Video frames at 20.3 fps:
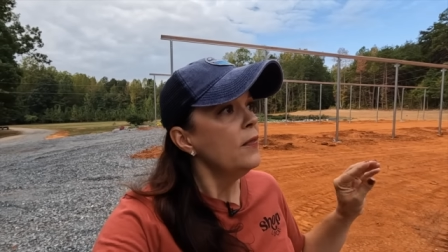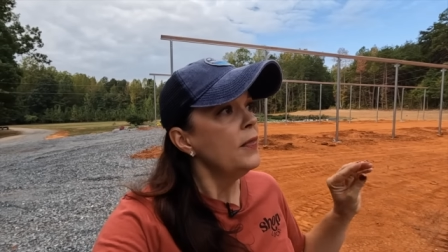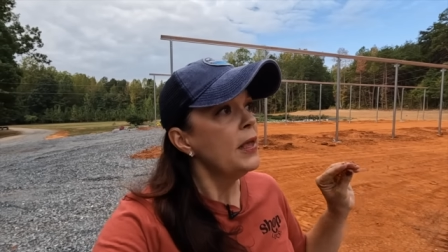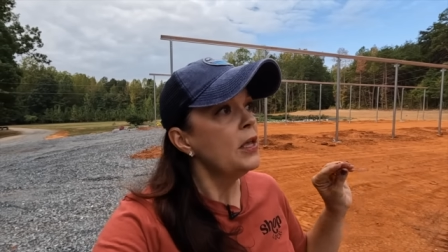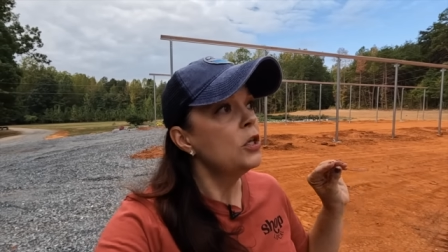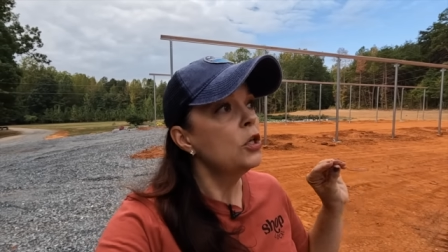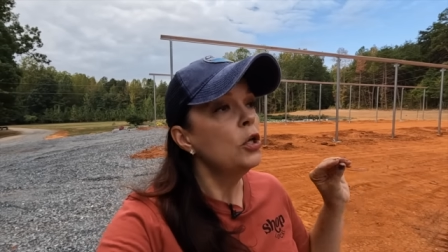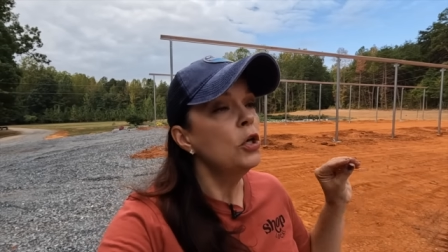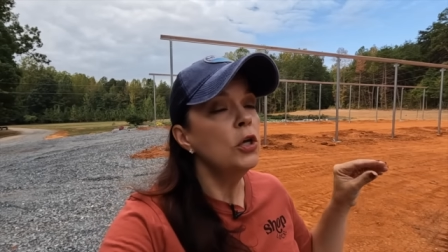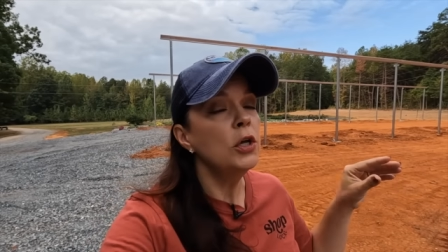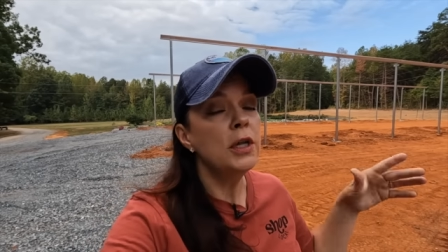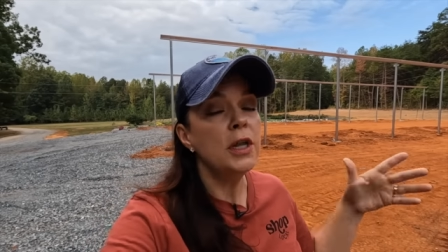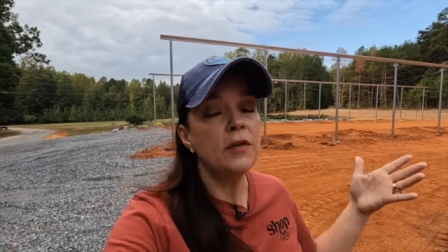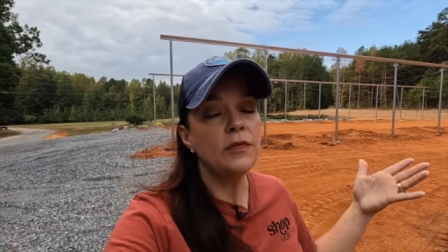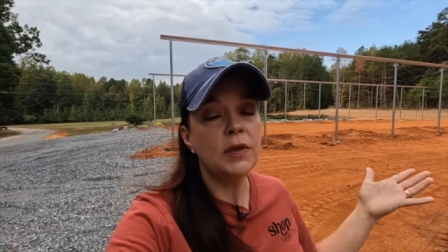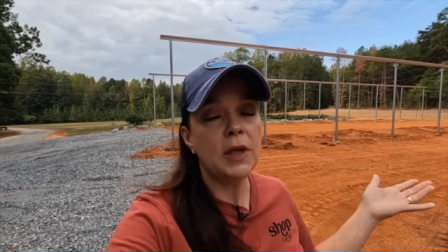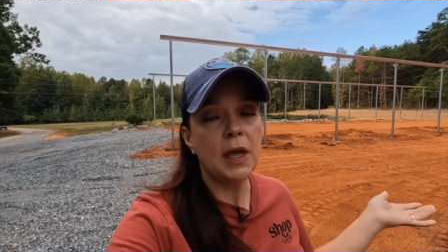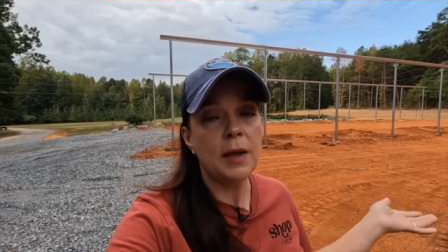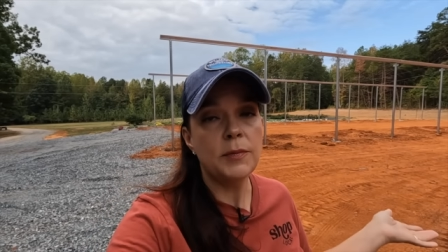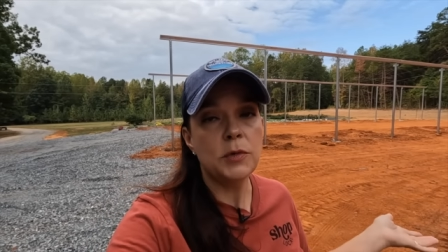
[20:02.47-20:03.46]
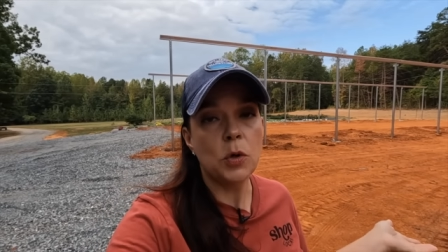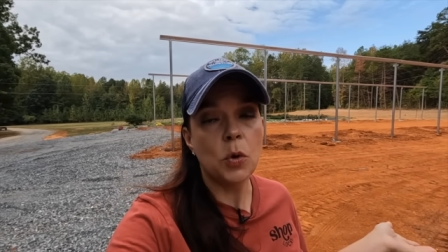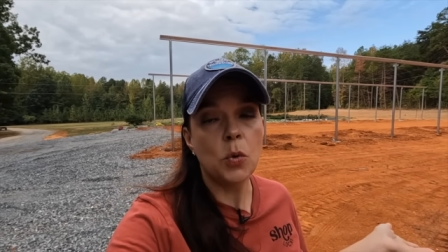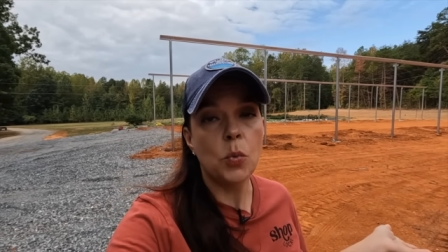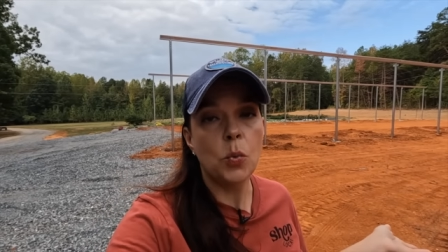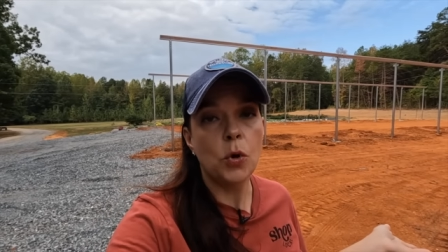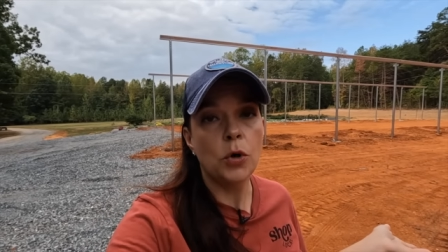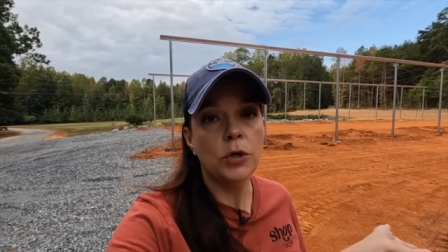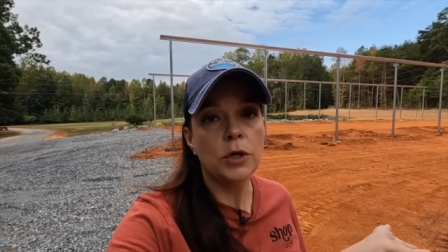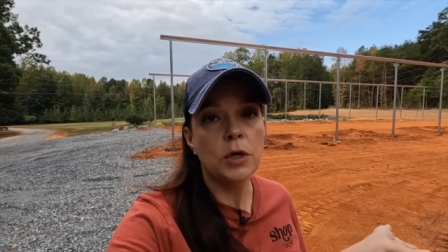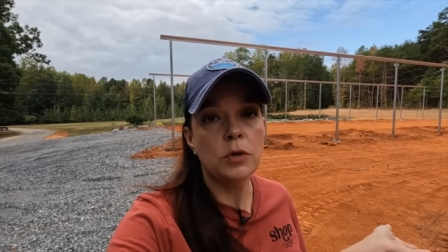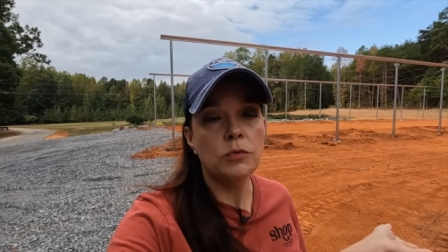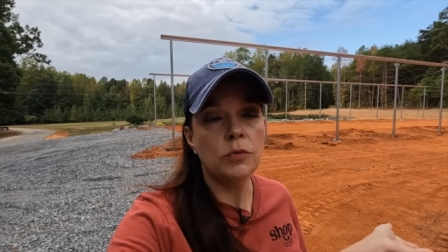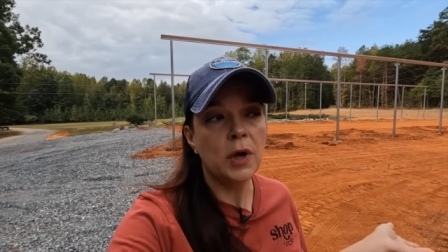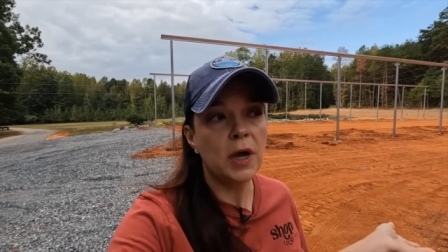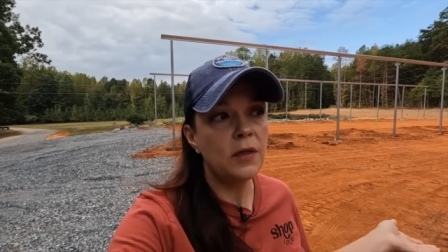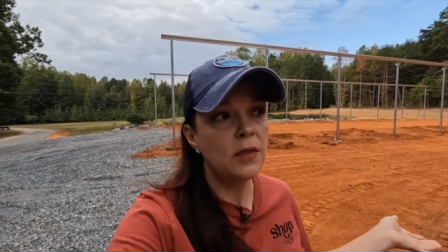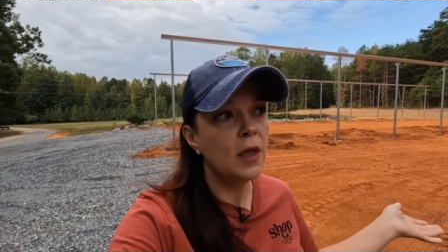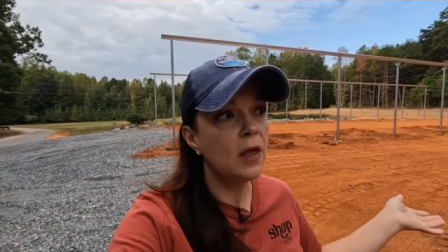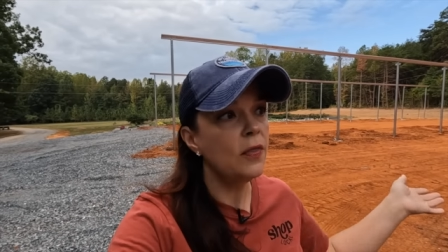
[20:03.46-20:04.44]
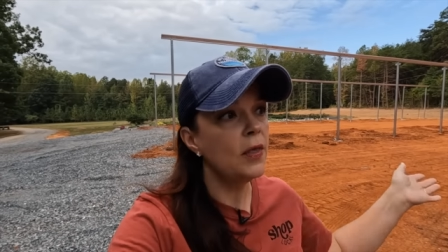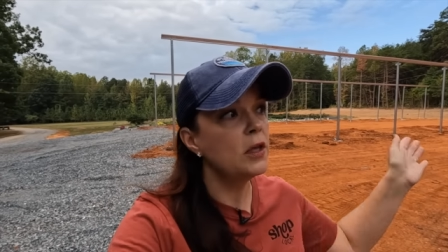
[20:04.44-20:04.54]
They could have kept on working, right?